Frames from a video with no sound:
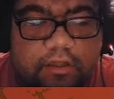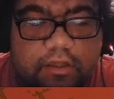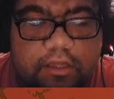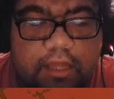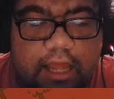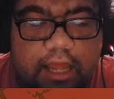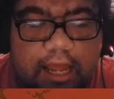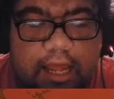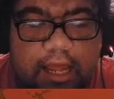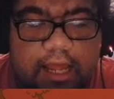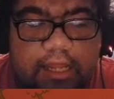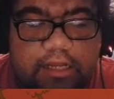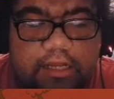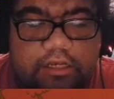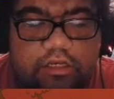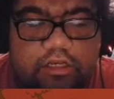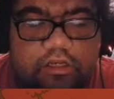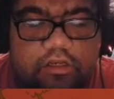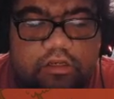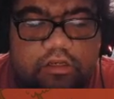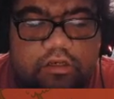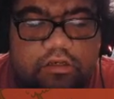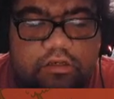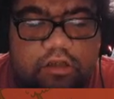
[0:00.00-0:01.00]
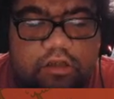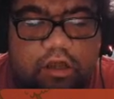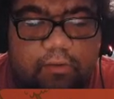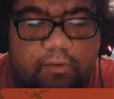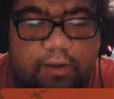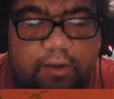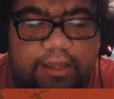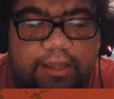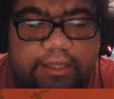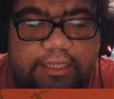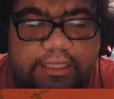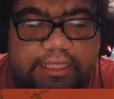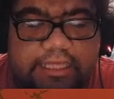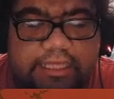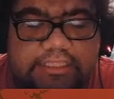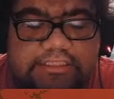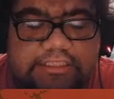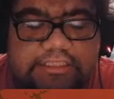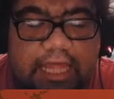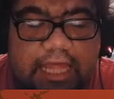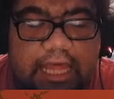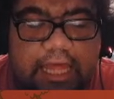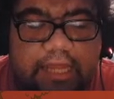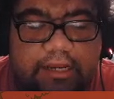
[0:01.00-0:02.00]
Huh? No, I guess
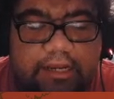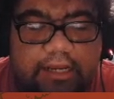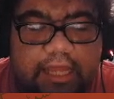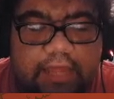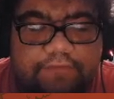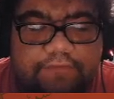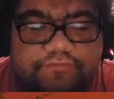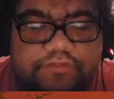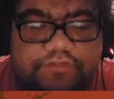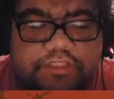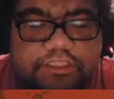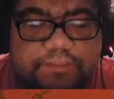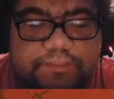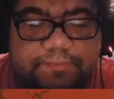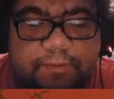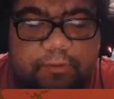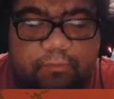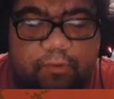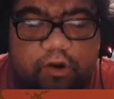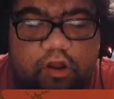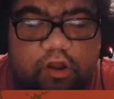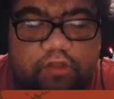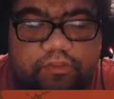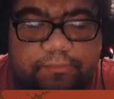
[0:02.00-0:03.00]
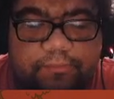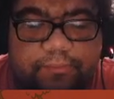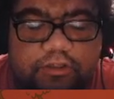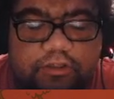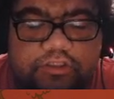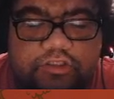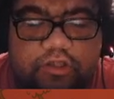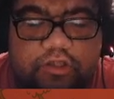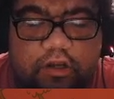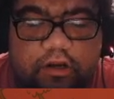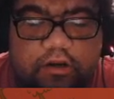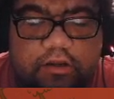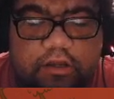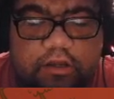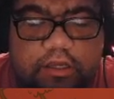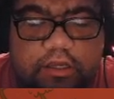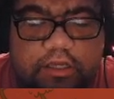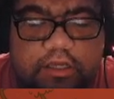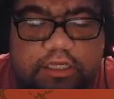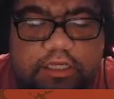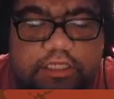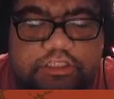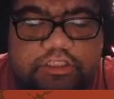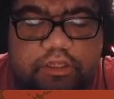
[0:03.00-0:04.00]
not. I've just been where all the books are.
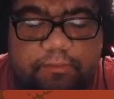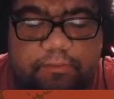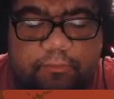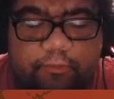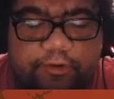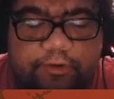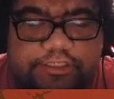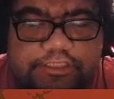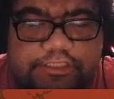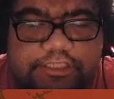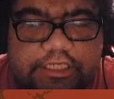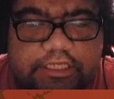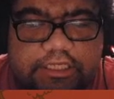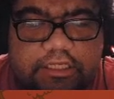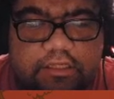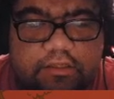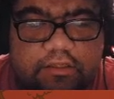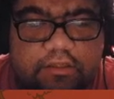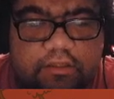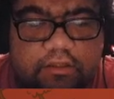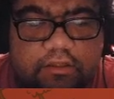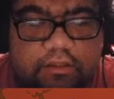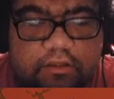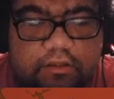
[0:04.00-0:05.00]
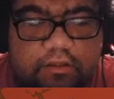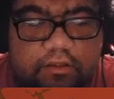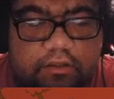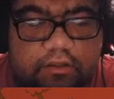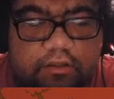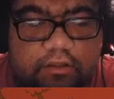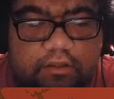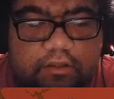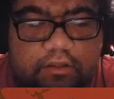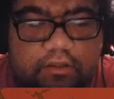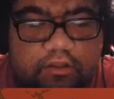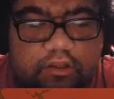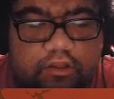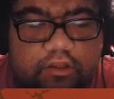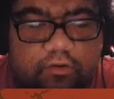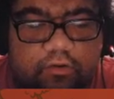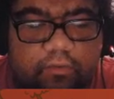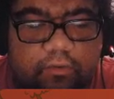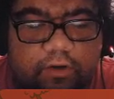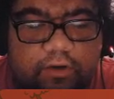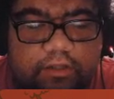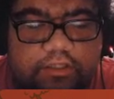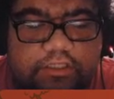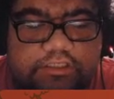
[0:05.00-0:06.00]
Is there more to see?
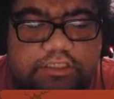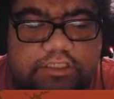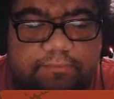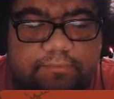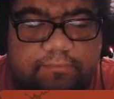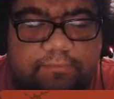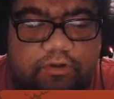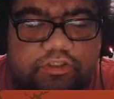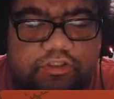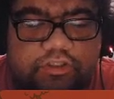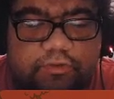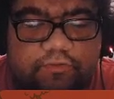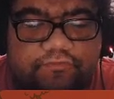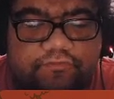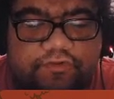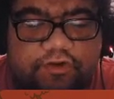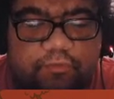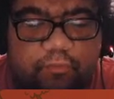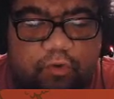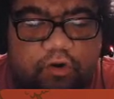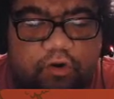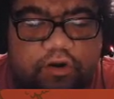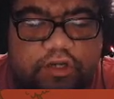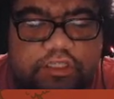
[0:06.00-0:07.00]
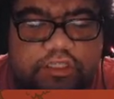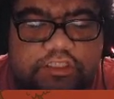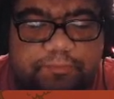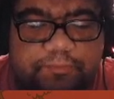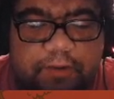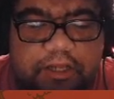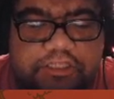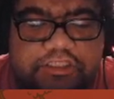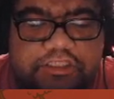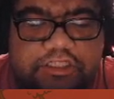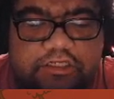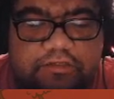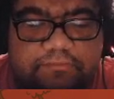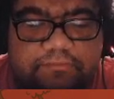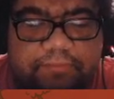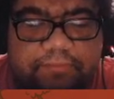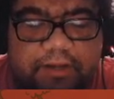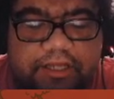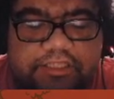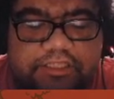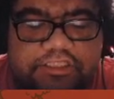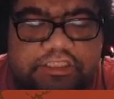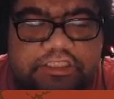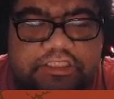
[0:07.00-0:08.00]
Ori looks at Mocha with a worried expression,
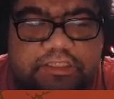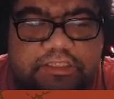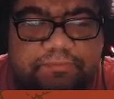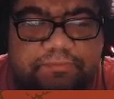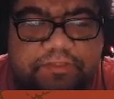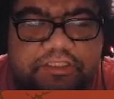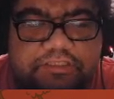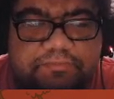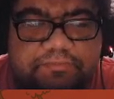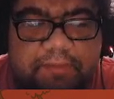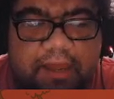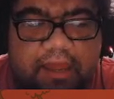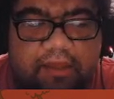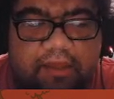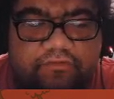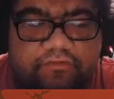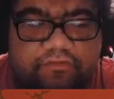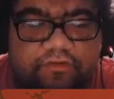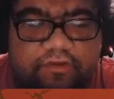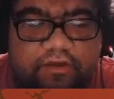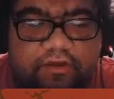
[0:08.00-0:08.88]
but she simply smiles.